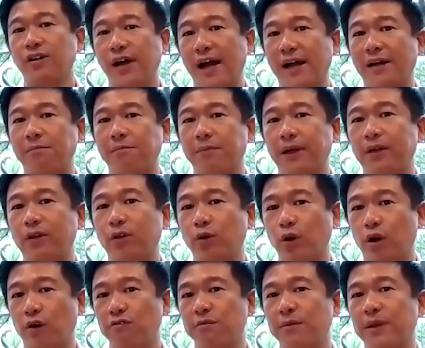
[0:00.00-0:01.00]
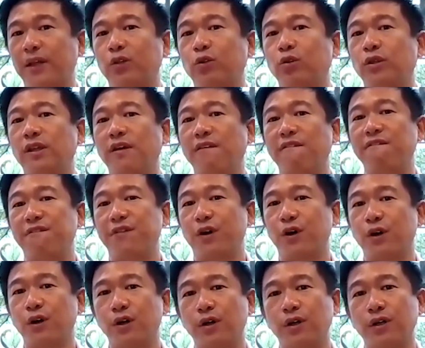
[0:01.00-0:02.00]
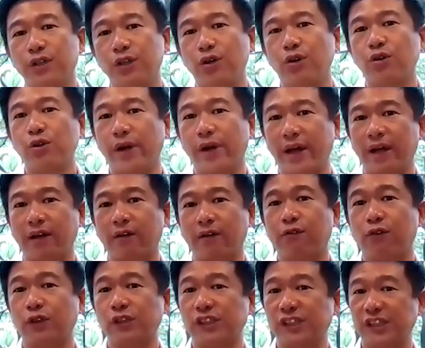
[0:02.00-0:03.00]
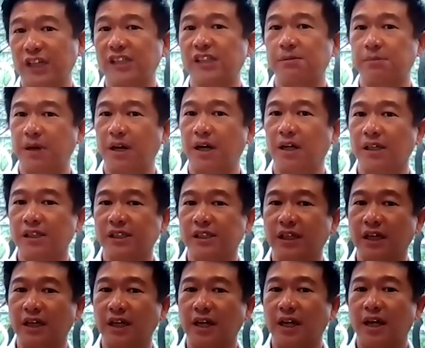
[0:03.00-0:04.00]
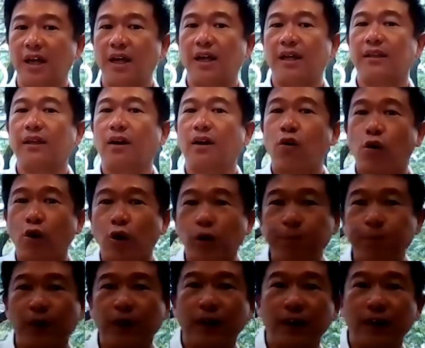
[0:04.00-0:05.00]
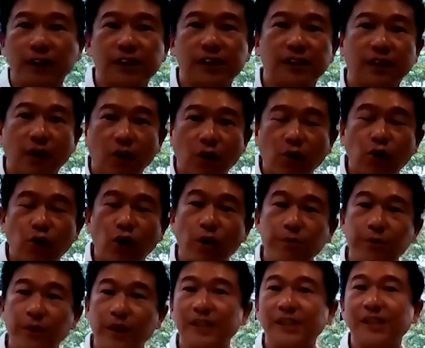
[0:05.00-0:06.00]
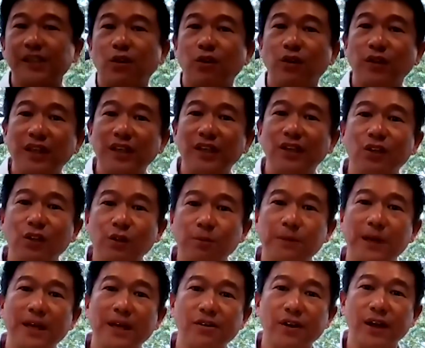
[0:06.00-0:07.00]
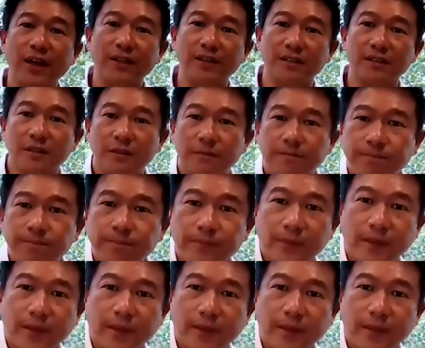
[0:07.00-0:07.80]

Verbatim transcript: a grant by the government to defer your rent for 6 months, the corporates, the conglomerates continue to pay rent.